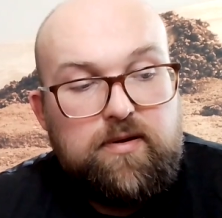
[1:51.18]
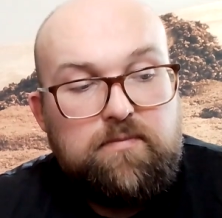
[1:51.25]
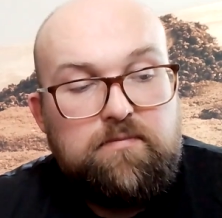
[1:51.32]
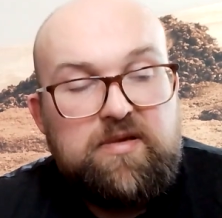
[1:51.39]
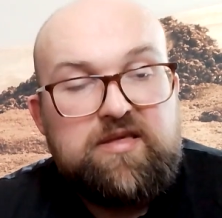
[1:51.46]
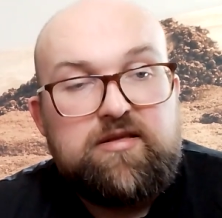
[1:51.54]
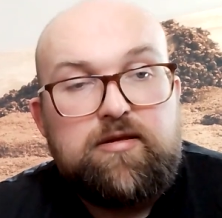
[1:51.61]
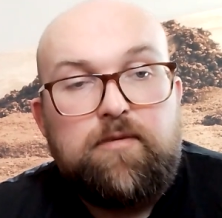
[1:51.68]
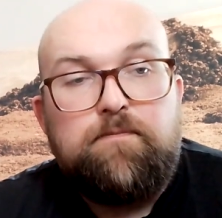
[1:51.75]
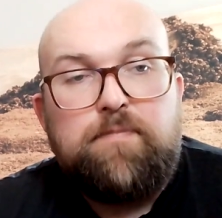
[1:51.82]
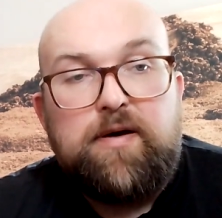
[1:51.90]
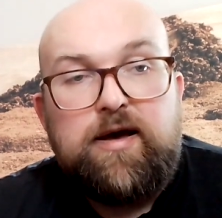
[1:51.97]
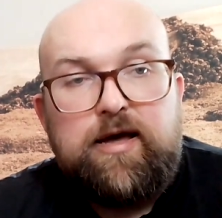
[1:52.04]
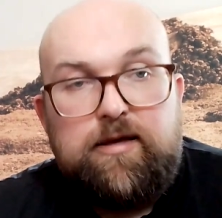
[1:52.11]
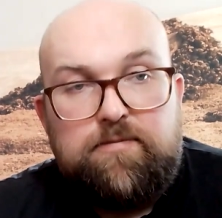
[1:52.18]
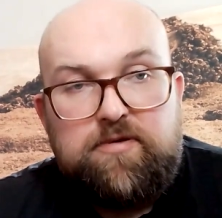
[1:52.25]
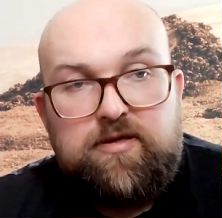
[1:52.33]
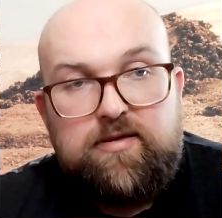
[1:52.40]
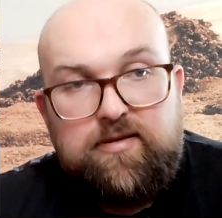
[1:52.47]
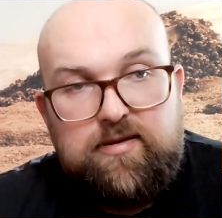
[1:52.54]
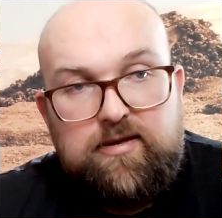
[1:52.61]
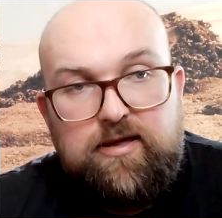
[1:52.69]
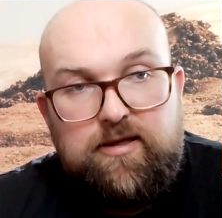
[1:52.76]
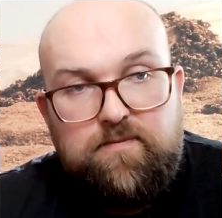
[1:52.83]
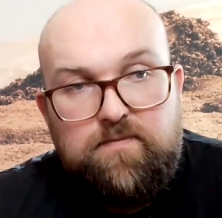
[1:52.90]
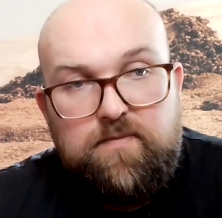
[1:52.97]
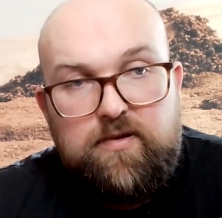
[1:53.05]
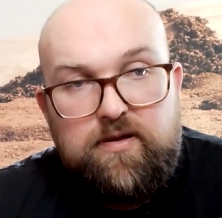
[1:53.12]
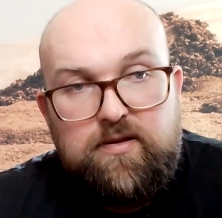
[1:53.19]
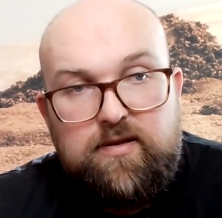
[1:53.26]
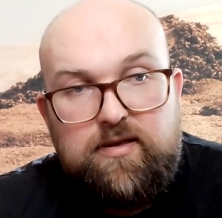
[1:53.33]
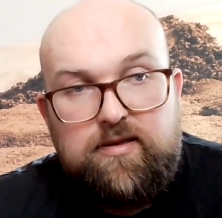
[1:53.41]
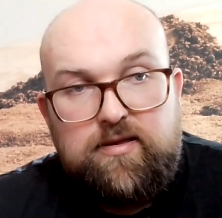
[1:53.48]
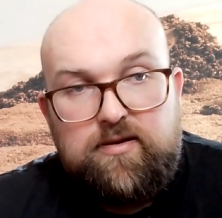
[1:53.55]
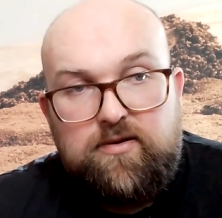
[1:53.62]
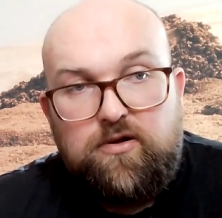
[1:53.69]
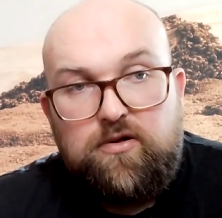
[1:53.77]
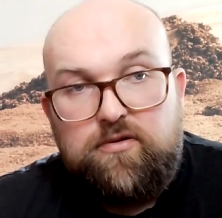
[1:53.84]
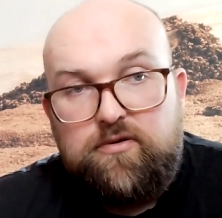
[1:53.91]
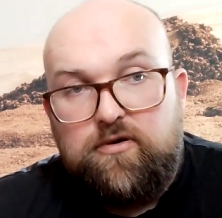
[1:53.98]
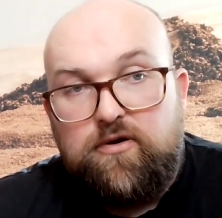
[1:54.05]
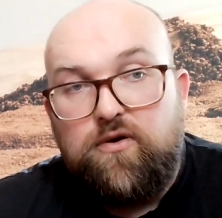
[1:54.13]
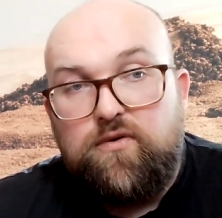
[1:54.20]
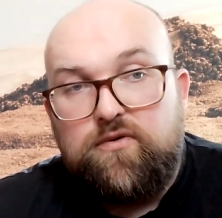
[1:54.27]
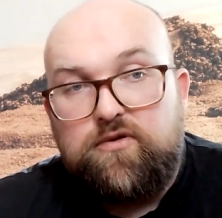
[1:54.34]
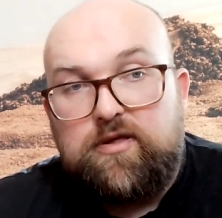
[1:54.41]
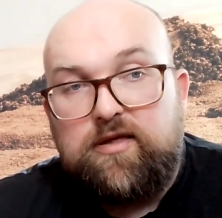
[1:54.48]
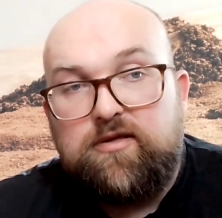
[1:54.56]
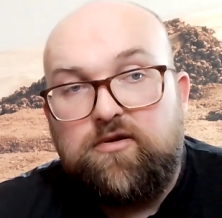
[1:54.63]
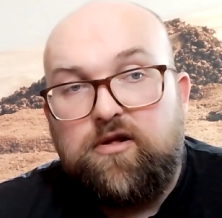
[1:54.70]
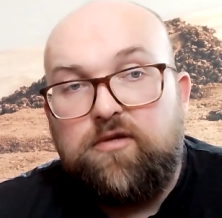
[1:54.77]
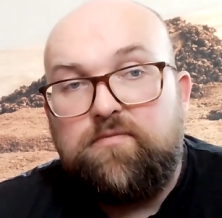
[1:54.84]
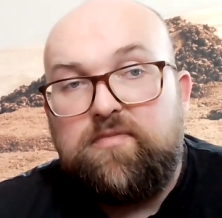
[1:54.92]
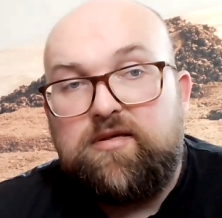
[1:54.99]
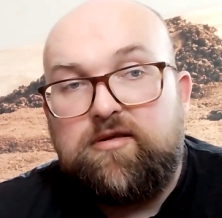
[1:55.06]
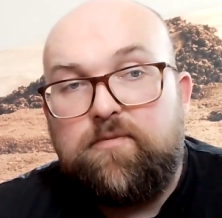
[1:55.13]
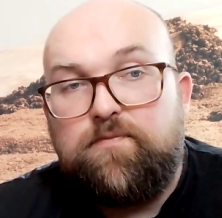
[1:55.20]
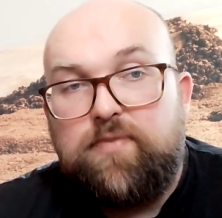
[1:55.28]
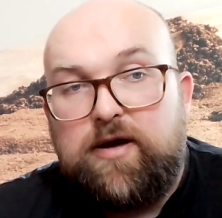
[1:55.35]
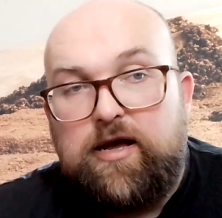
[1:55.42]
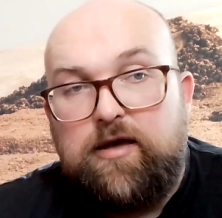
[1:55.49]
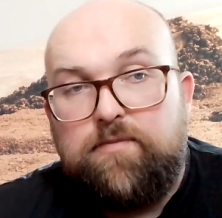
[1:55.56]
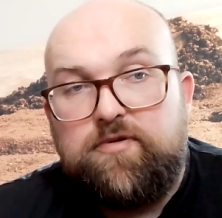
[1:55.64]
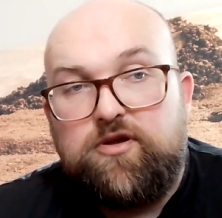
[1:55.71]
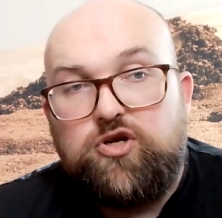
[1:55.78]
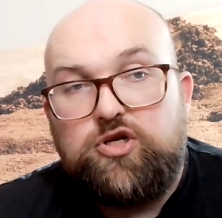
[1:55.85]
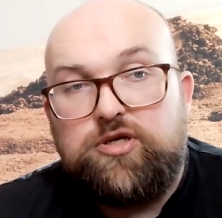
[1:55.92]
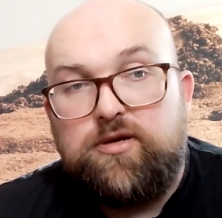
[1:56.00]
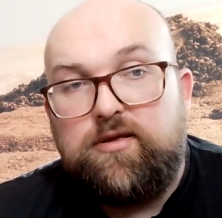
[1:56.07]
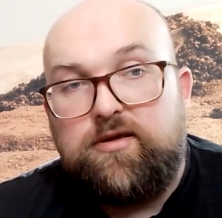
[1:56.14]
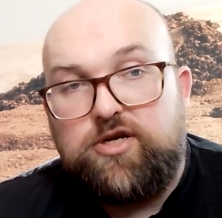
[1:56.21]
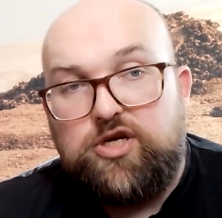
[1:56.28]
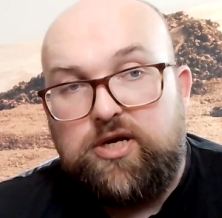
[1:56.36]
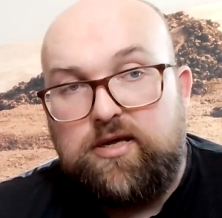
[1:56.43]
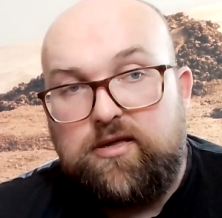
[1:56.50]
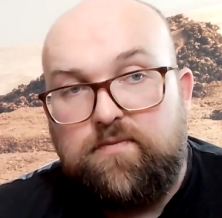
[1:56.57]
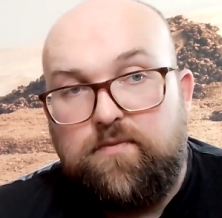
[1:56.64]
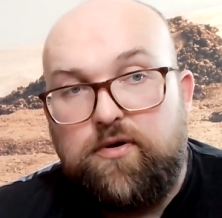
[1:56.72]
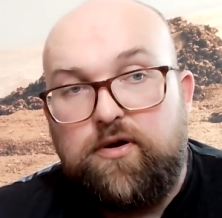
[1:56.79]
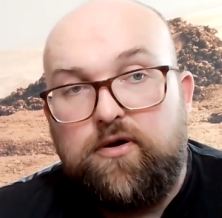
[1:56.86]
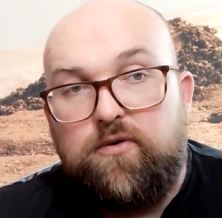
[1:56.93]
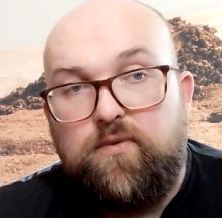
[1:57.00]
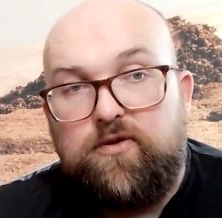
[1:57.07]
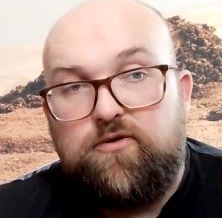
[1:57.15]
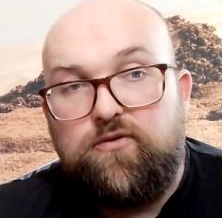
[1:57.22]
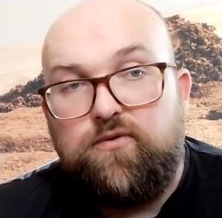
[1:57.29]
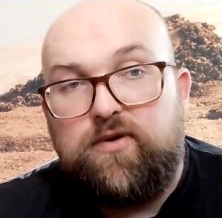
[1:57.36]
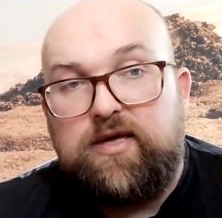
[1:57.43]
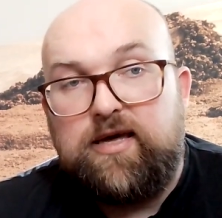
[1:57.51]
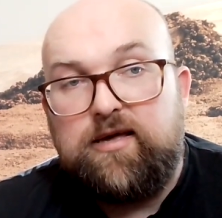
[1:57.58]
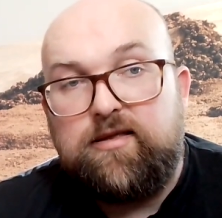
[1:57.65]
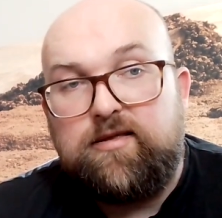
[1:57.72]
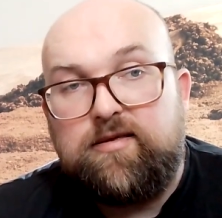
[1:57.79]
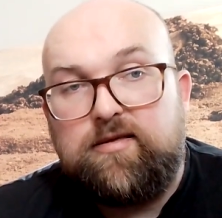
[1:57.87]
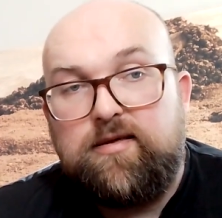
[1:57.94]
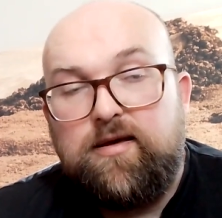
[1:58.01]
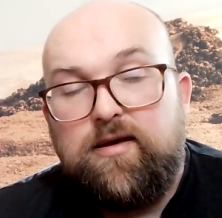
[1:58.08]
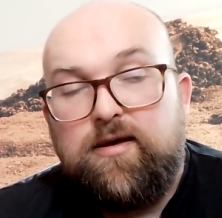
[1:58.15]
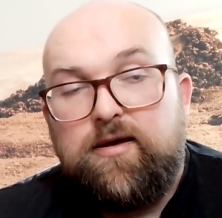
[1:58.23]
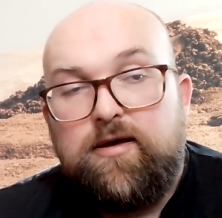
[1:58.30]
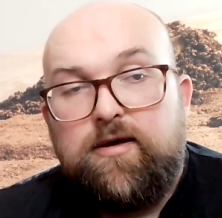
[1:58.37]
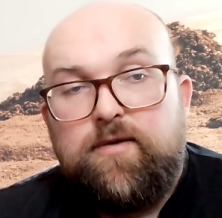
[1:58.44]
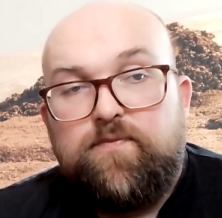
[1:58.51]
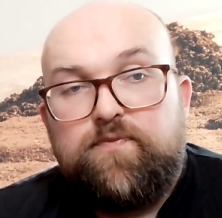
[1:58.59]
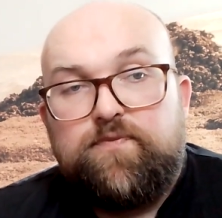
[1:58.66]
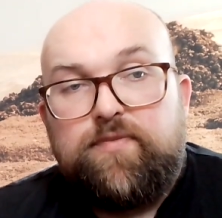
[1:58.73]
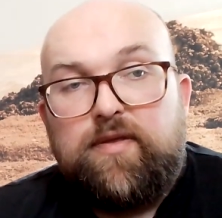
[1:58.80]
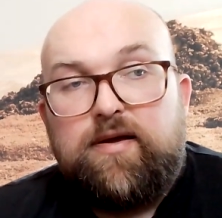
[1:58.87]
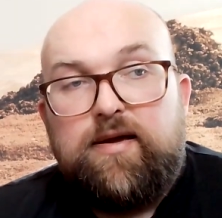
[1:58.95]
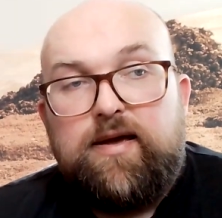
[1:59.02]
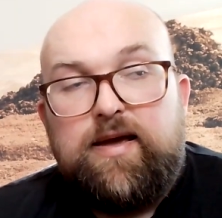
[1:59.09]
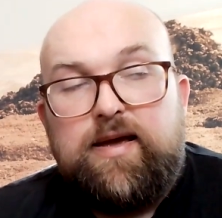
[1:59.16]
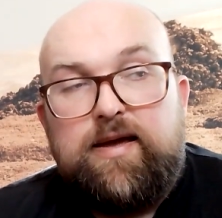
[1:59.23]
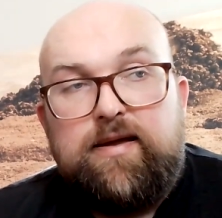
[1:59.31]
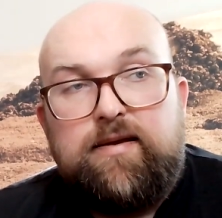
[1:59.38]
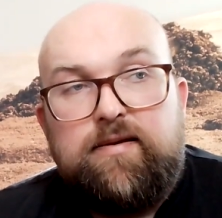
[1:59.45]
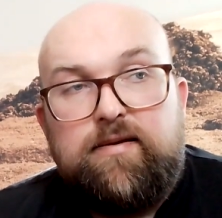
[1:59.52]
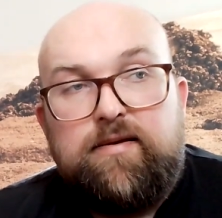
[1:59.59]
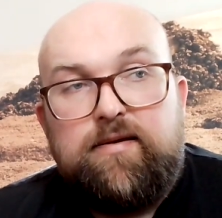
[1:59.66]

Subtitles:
Mr. Pipes is called, the ghost is called Mr. Pipes. She's a mother with two kids, and